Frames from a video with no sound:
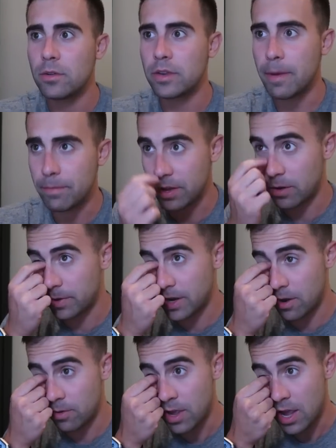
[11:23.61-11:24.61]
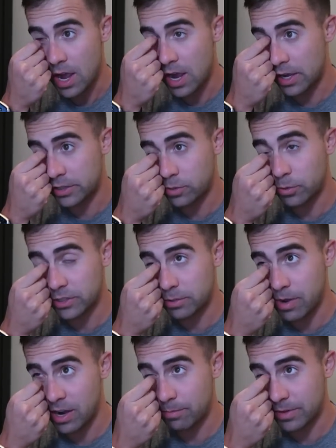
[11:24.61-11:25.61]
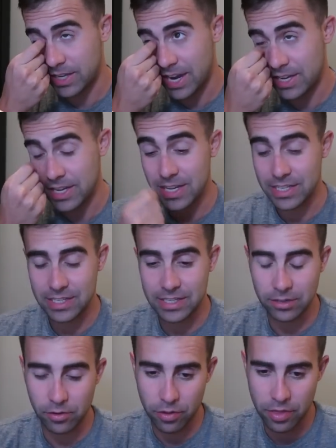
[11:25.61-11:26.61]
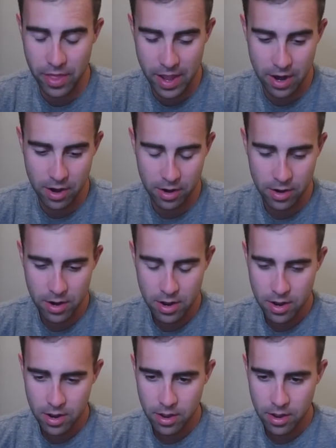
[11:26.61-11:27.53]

Yep, there we go. Uh, towards the bottom, but hey, is still there.